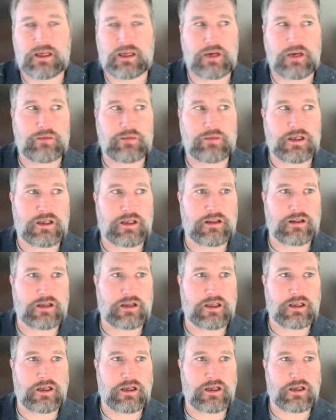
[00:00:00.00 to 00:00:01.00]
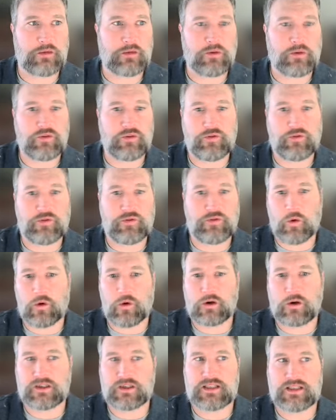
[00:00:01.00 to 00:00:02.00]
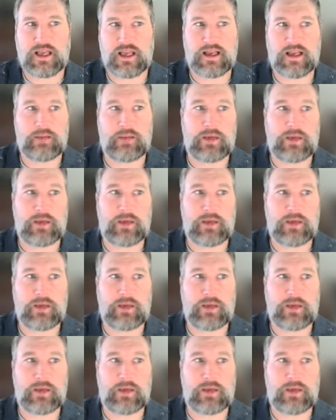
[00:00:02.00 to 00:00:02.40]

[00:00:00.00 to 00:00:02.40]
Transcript: coming in the year before saying,